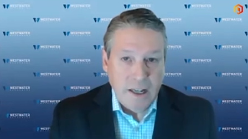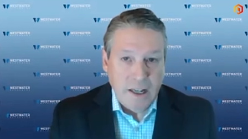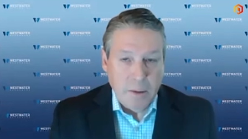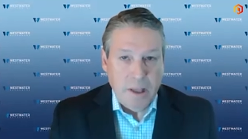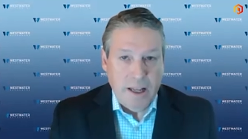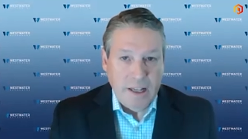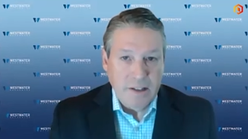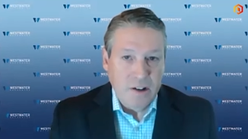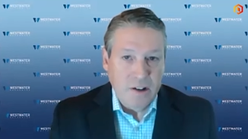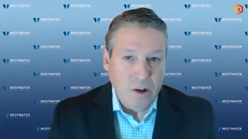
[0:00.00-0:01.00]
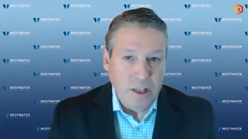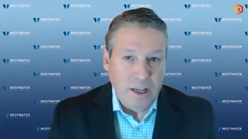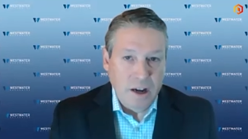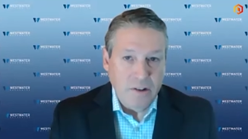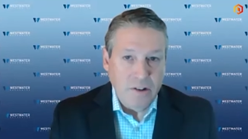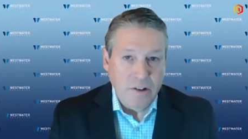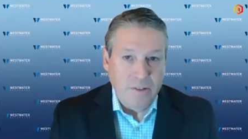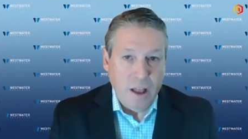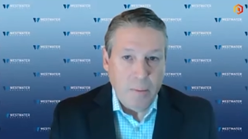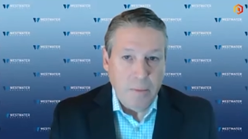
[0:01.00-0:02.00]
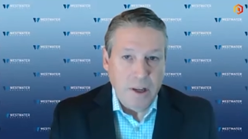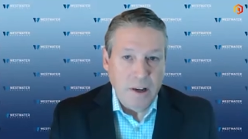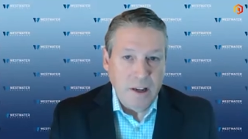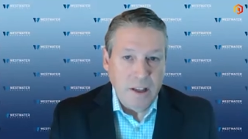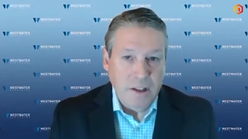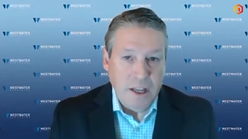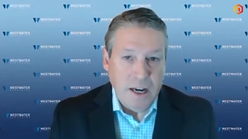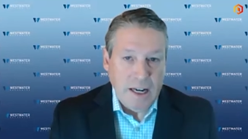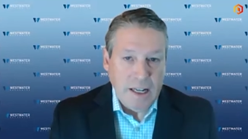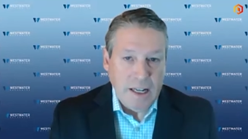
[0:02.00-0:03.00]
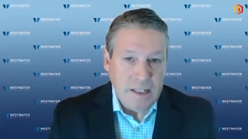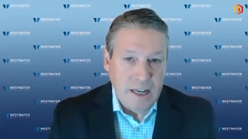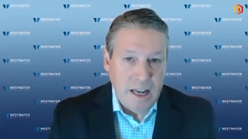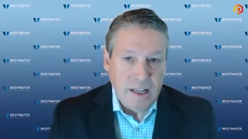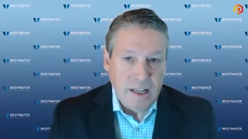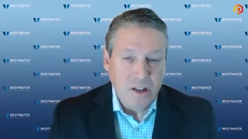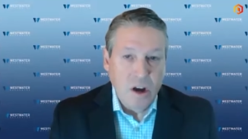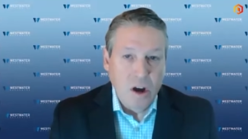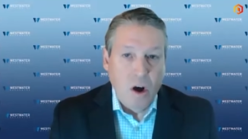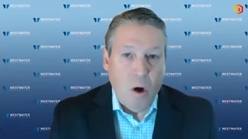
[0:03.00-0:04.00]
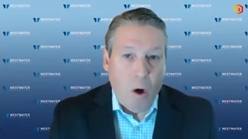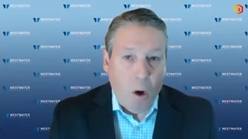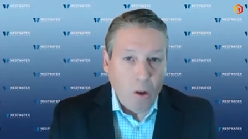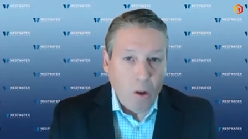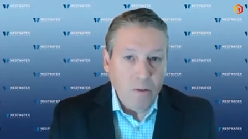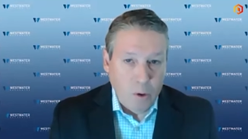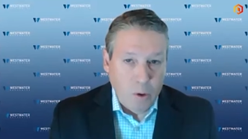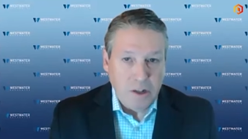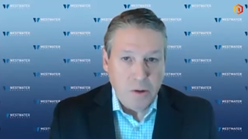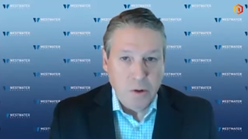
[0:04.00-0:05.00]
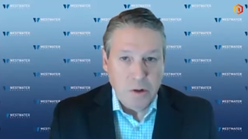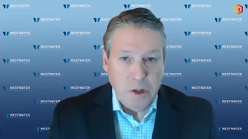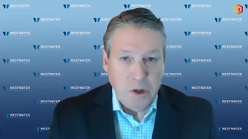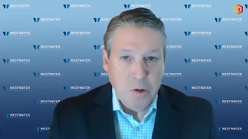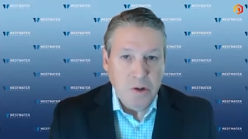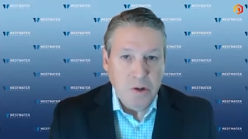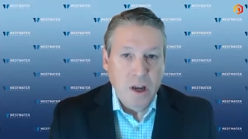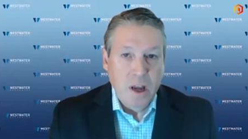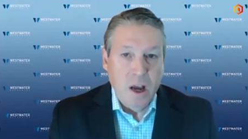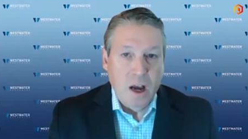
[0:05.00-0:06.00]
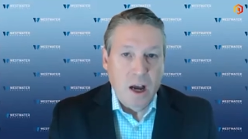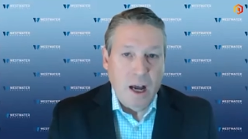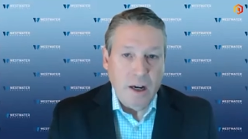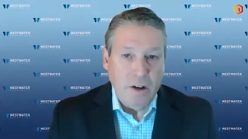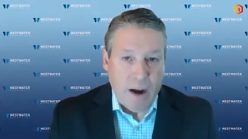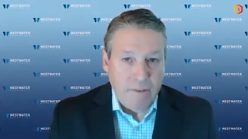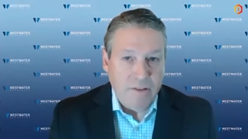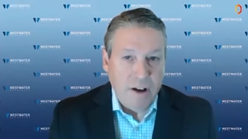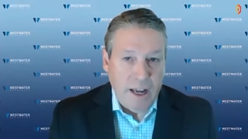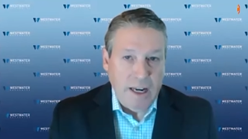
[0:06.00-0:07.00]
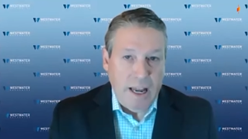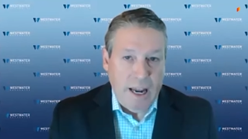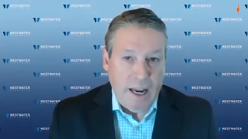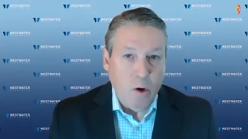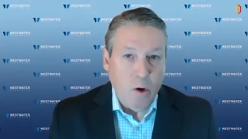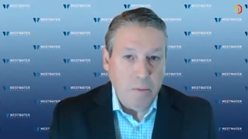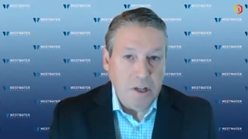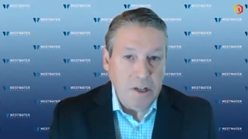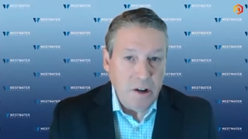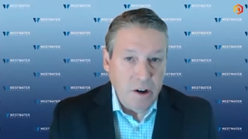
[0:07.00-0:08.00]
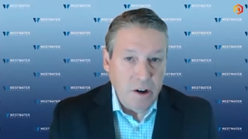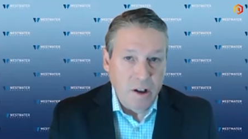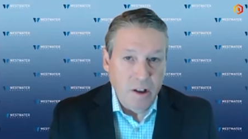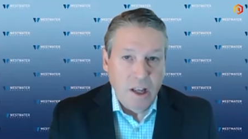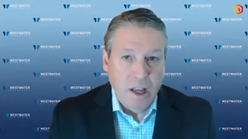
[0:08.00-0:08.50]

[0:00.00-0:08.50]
gigaplants currently under development in the United States, mm-hmm. all of which will use uh, graphite anode material,